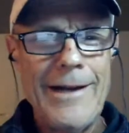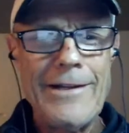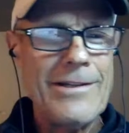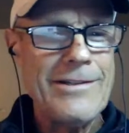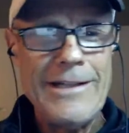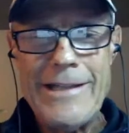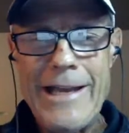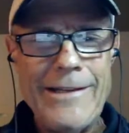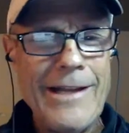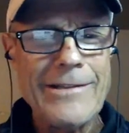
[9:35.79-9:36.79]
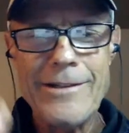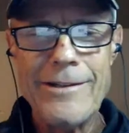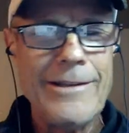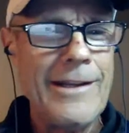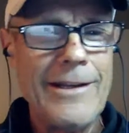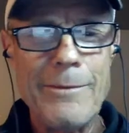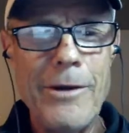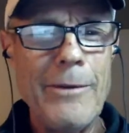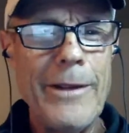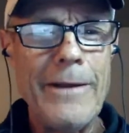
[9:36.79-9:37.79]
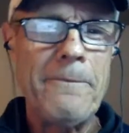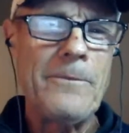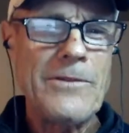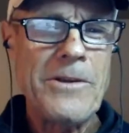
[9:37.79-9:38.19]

I just need that next little thing. Come on, man.